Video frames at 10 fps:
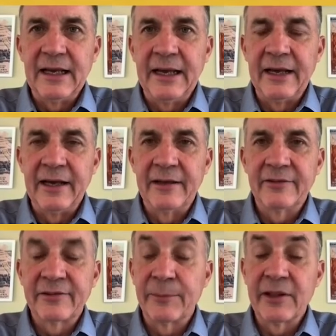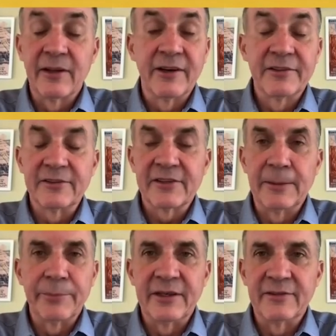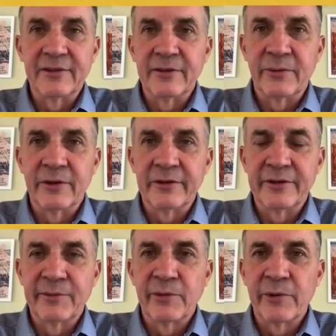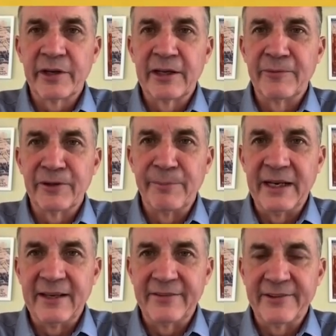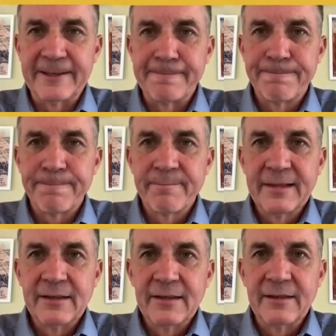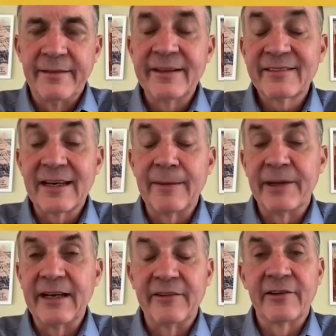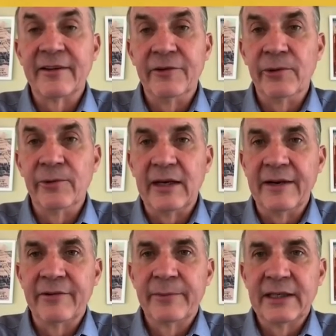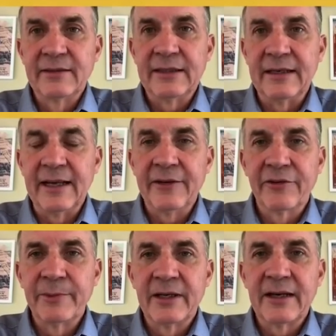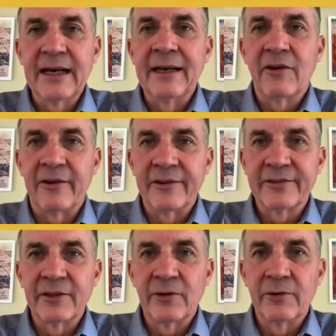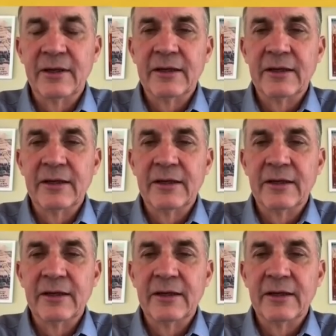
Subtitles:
And some of the largest companies in the world, and we're working with many of them. This combination of new government engagement and also